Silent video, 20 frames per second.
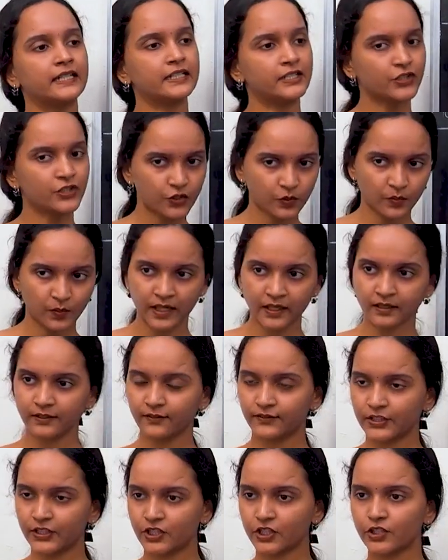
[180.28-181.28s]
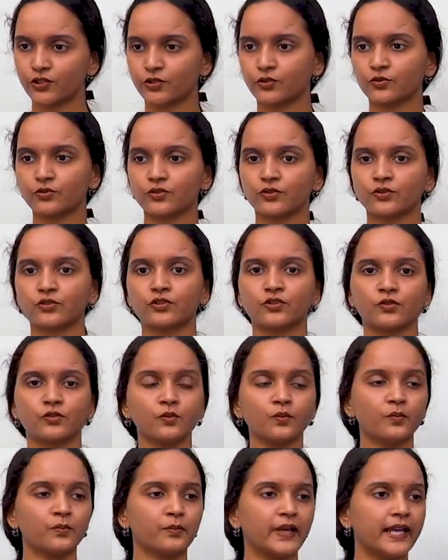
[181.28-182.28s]
instrument which is used to
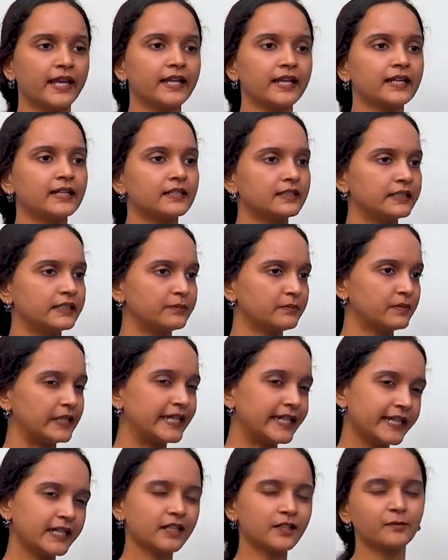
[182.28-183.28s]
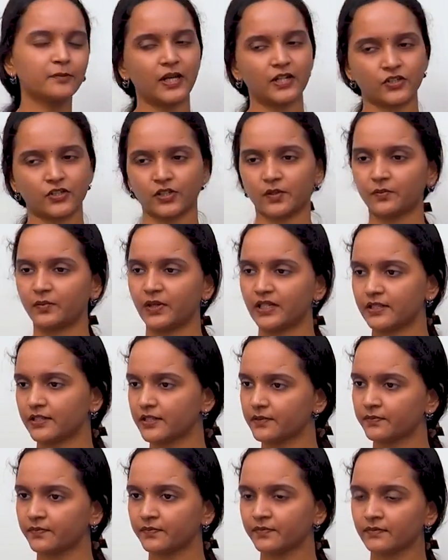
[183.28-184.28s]
make heat measurements,
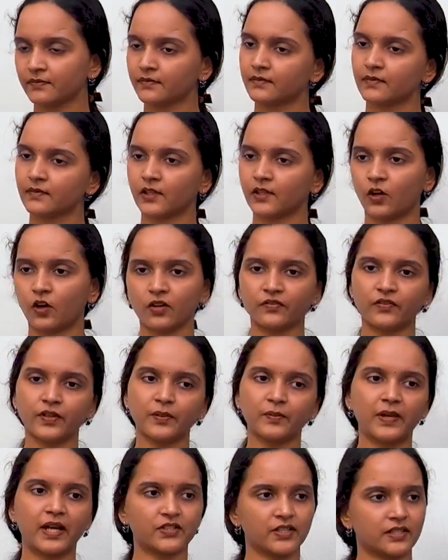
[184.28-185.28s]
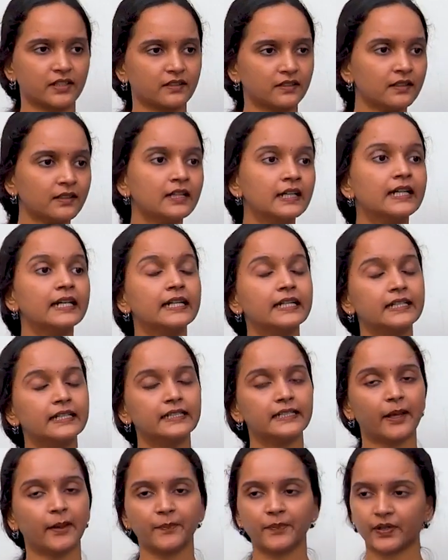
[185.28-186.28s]
or we measure the
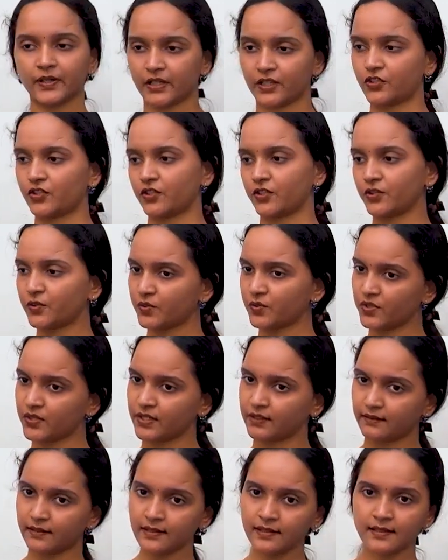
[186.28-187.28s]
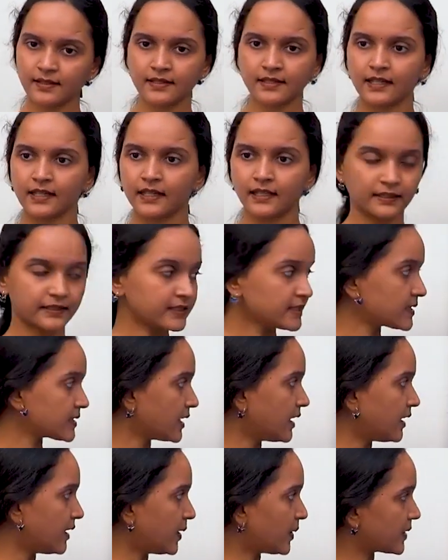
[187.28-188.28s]
temperature using this
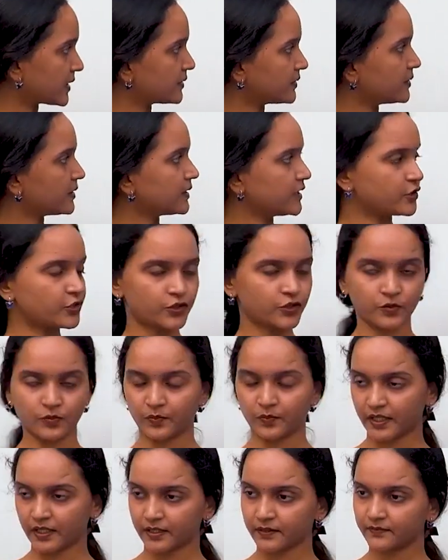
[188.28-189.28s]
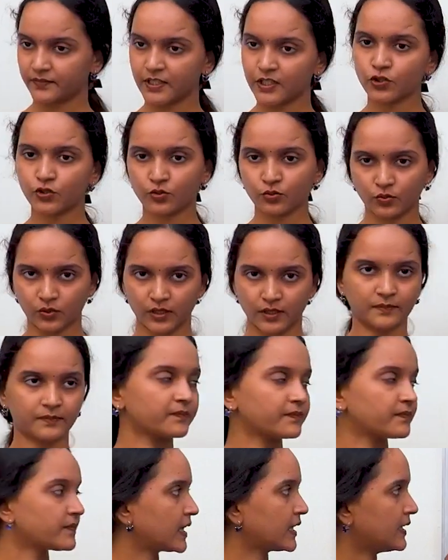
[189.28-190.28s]
instrument, this tool.
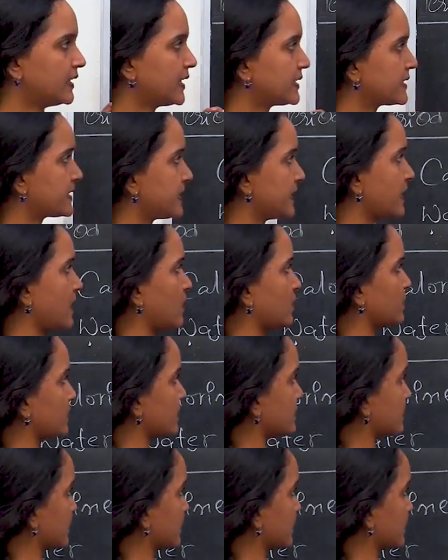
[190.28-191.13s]
Let's see how this